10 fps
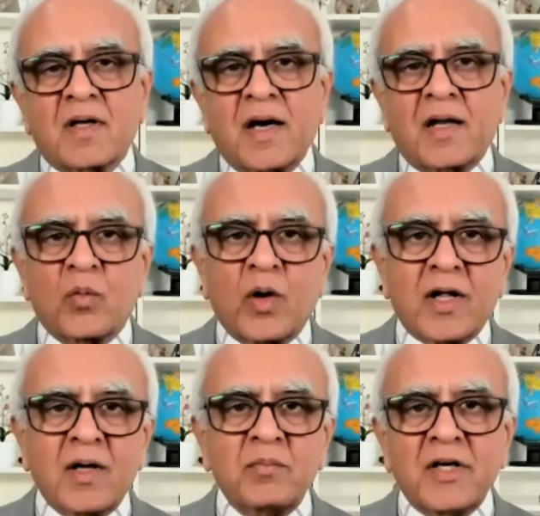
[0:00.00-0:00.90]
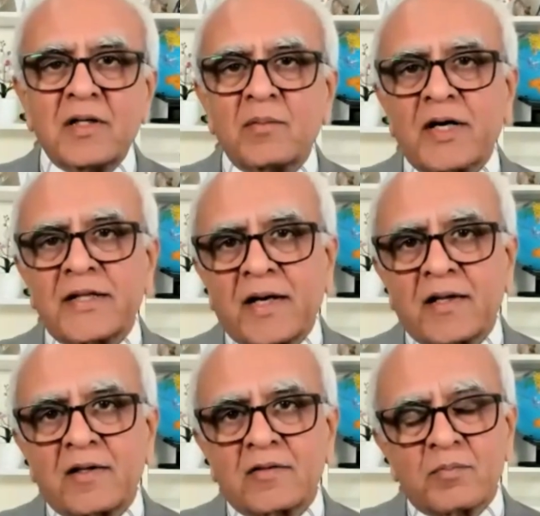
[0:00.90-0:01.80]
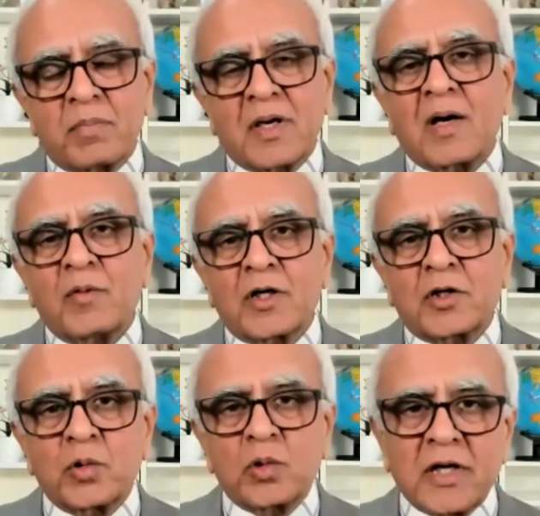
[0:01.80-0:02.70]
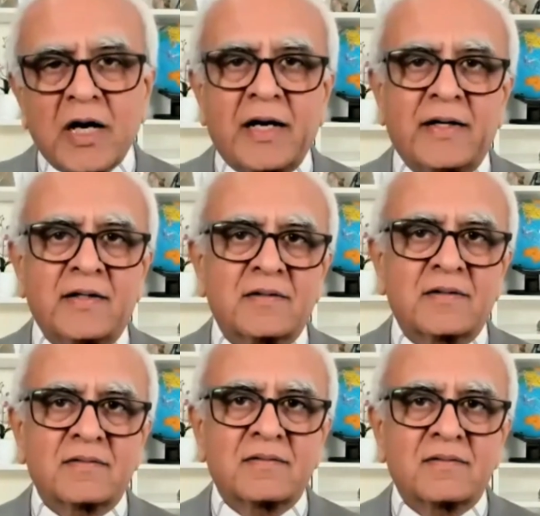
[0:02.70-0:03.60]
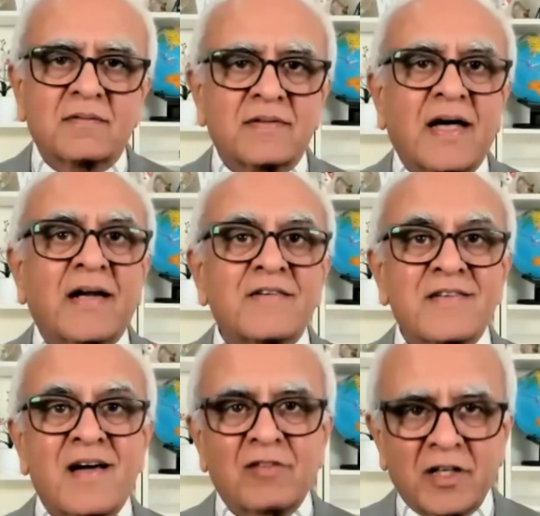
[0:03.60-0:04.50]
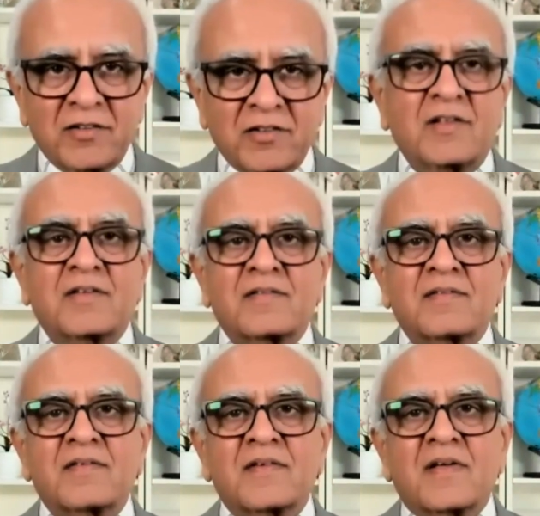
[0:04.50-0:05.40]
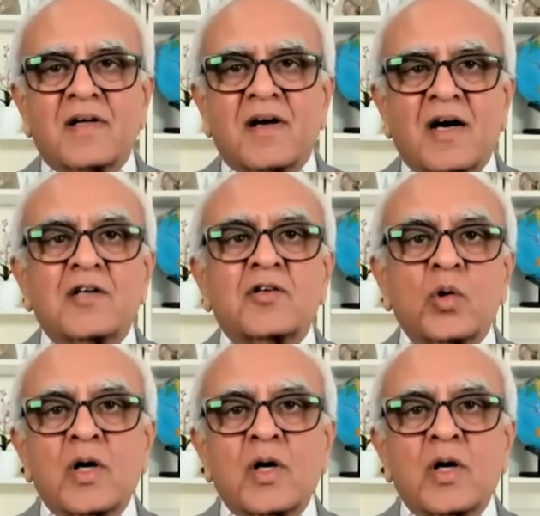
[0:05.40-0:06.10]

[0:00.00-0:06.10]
And what I mean by that is become a tour guide than a travel agent. A tour